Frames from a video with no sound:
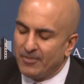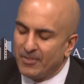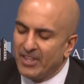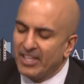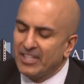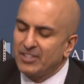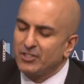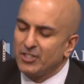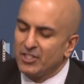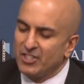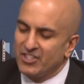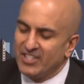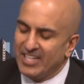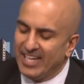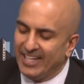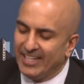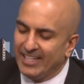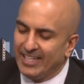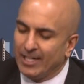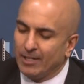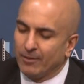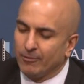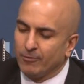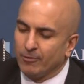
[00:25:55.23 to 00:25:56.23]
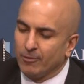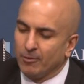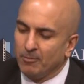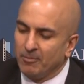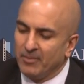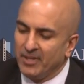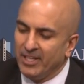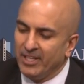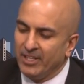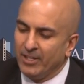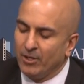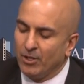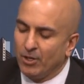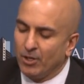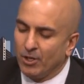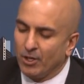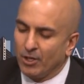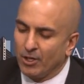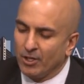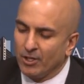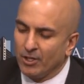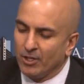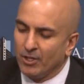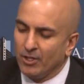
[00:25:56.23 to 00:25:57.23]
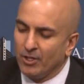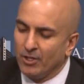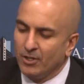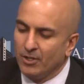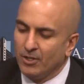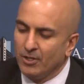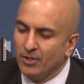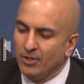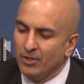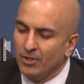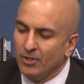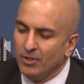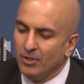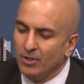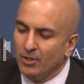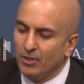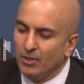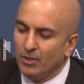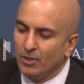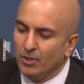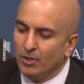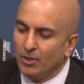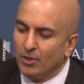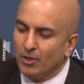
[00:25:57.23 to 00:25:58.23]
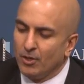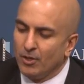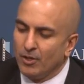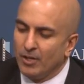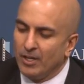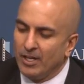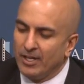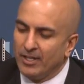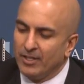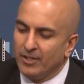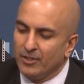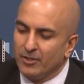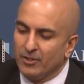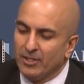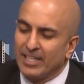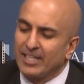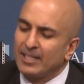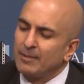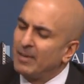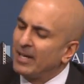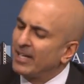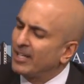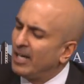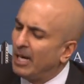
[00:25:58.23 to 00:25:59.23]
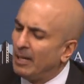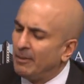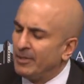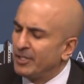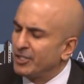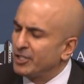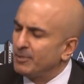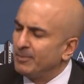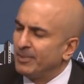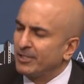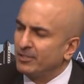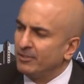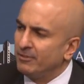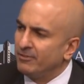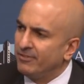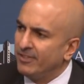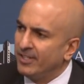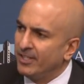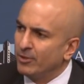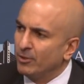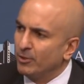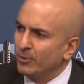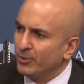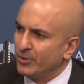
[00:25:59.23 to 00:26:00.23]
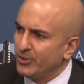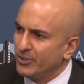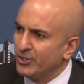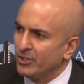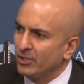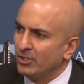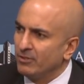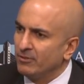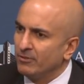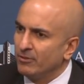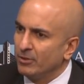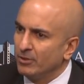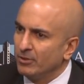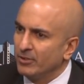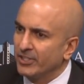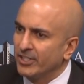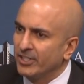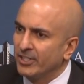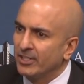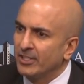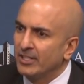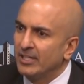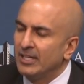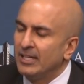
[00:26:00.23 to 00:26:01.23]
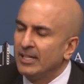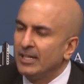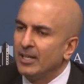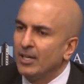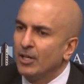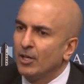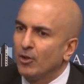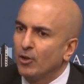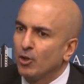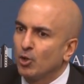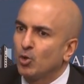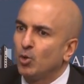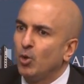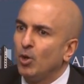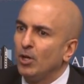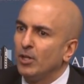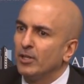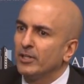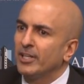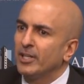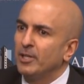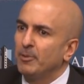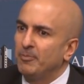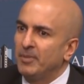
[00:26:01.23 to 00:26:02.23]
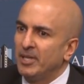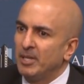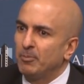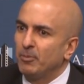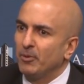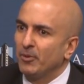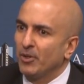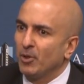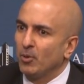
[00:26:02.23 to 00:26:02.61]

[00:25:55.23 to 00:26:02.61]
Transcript: things that stand out for me are, like in my comments about the Federal Reserve earlier, the quality of people